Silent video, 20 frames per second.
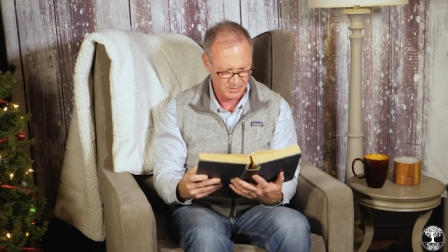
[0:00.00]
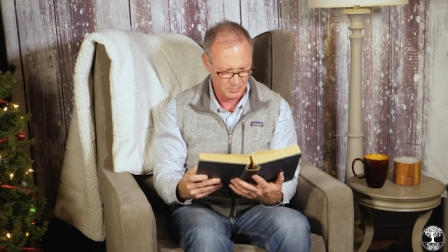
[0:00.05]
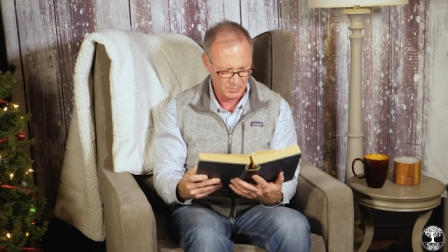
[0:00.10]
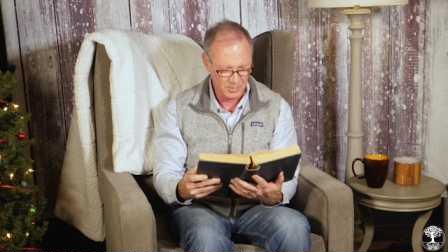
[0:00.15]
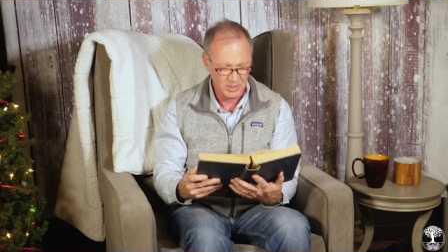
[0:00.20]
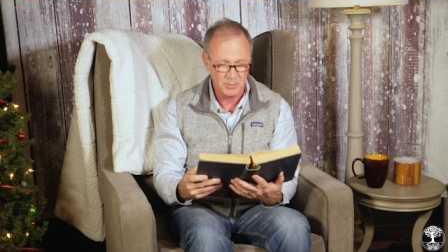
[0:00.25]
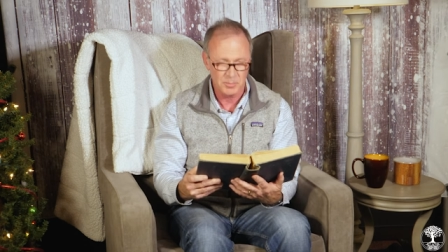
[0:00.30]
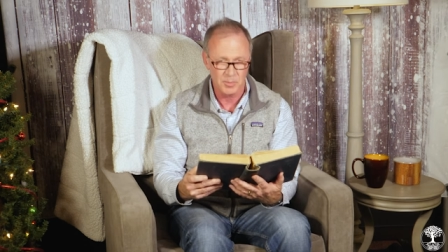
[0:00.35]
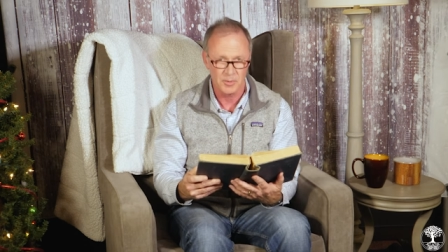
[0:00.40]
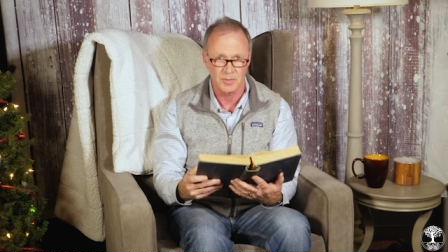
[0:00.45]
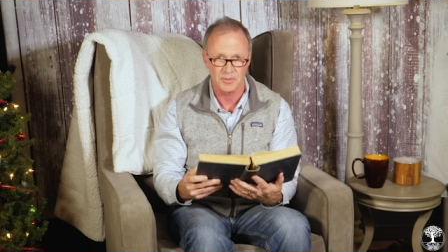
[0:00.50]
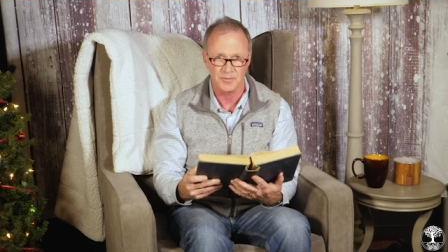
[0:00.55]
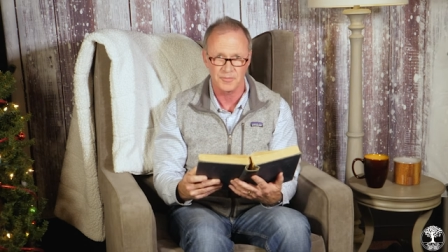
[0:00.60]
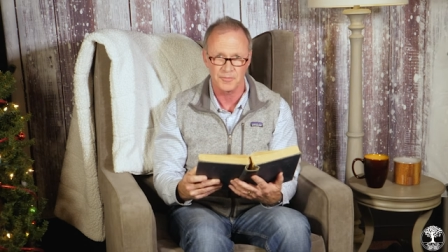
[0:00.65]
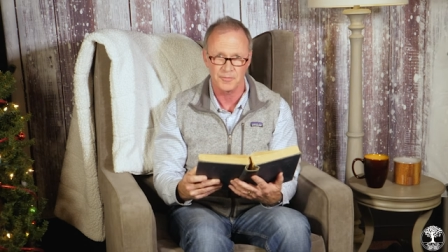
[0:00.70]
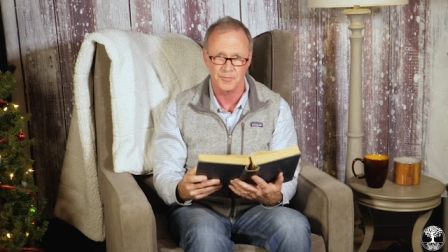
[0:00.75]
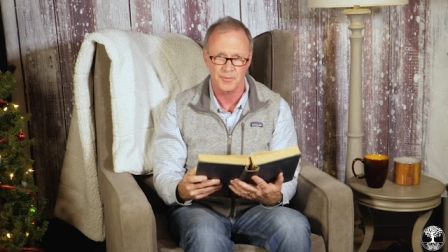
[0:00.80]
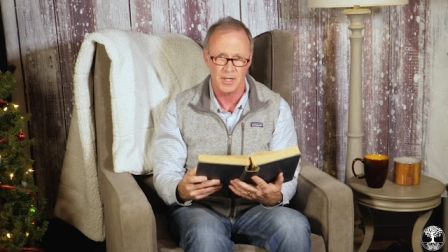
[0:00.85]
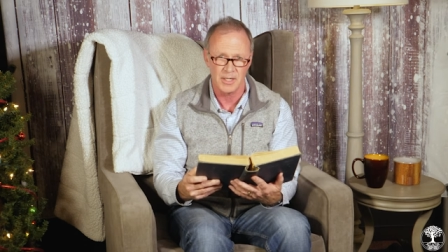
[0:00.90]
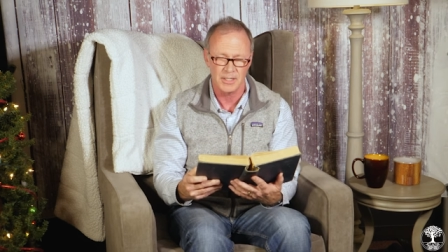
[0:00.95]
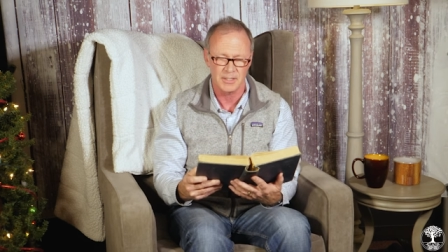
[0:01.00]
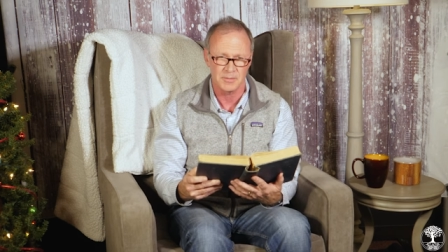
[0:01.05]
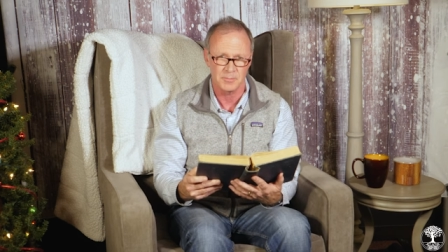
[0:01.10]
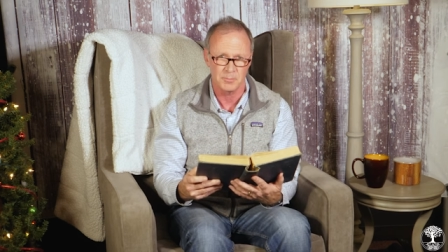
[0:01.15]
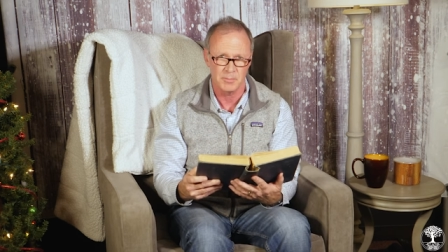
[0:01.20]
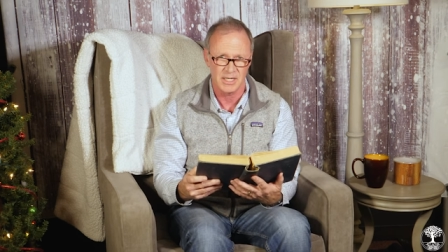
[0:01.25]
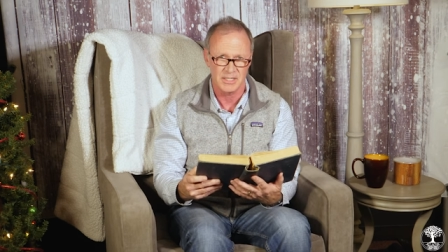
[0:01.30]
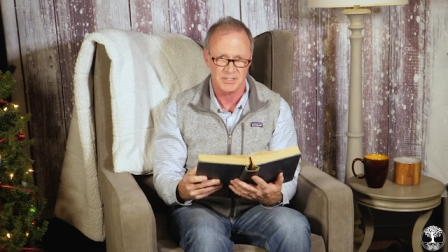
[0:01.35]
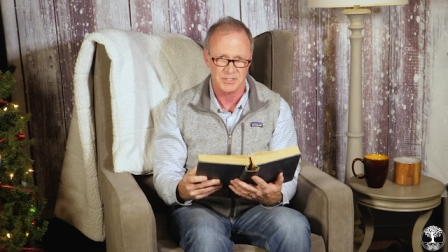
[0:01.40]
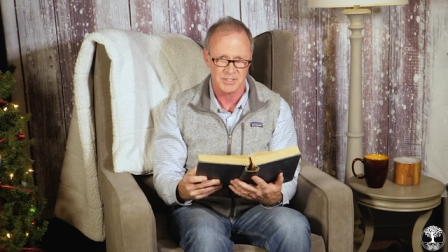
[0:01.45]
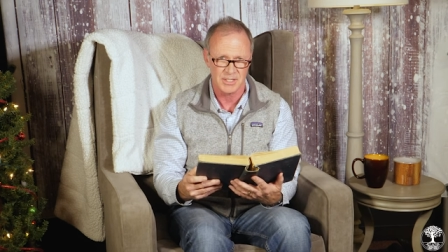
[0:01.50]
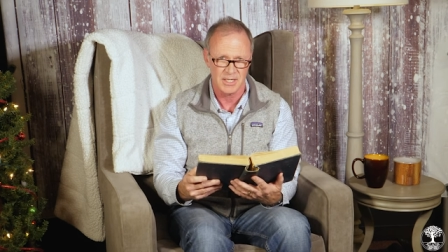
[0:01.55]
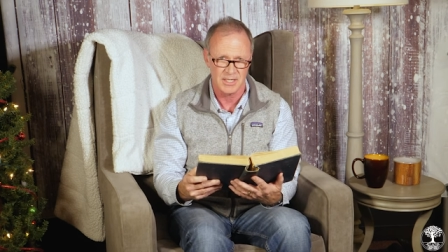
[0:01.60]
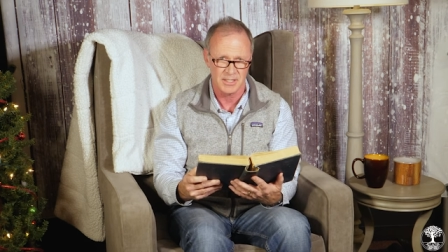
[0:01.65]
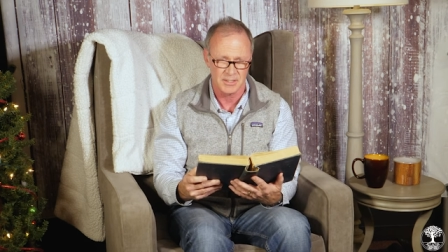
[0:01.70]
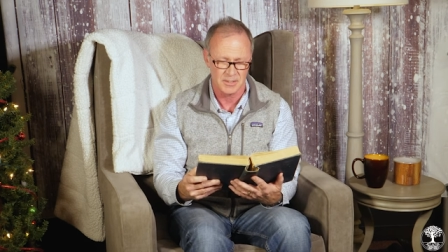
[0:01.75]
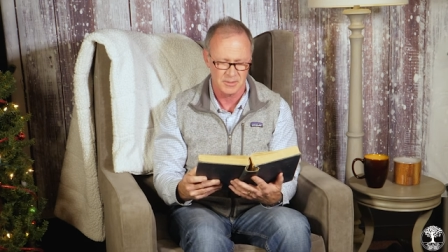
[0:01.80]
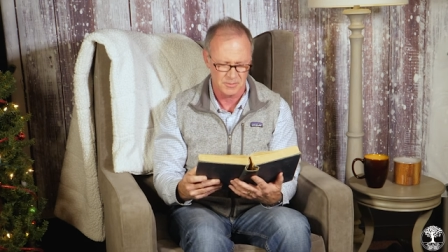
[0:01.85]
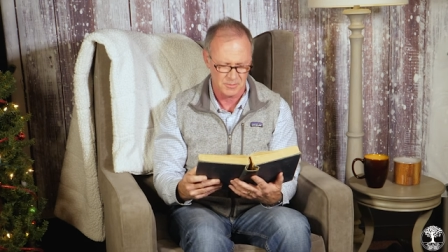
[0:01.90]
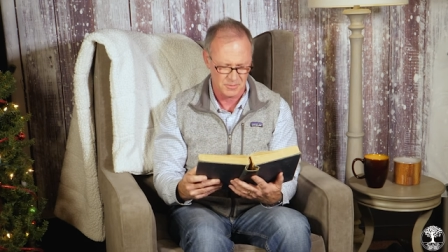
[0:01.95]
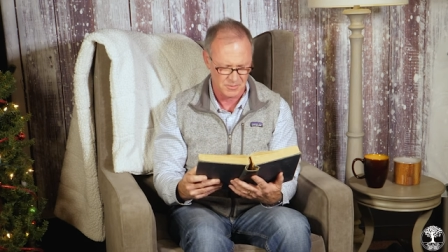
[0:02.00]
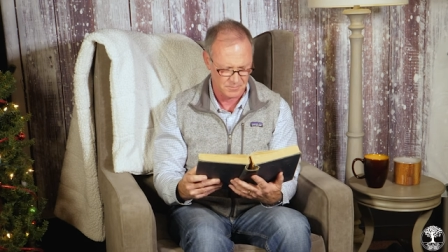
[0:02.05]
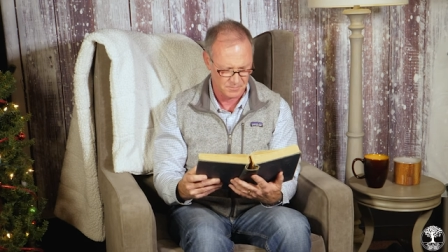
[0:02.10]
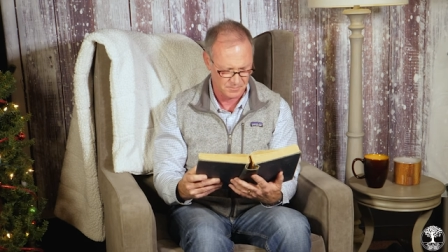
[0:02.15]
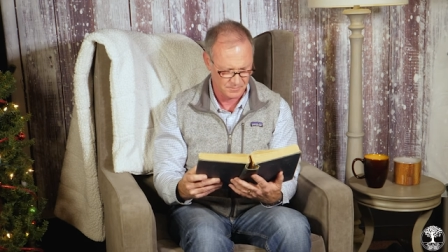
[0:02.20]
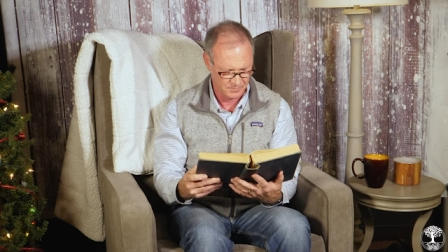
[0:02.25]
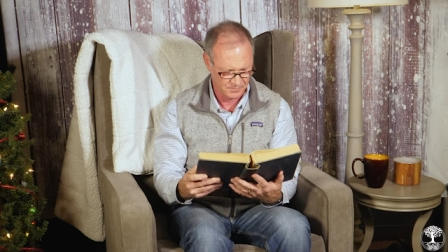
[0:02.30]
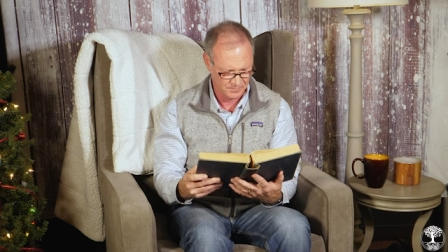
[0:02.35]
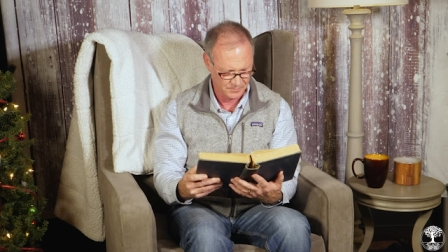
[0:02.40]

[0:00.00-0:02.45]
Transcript: the people are frightened by shadows.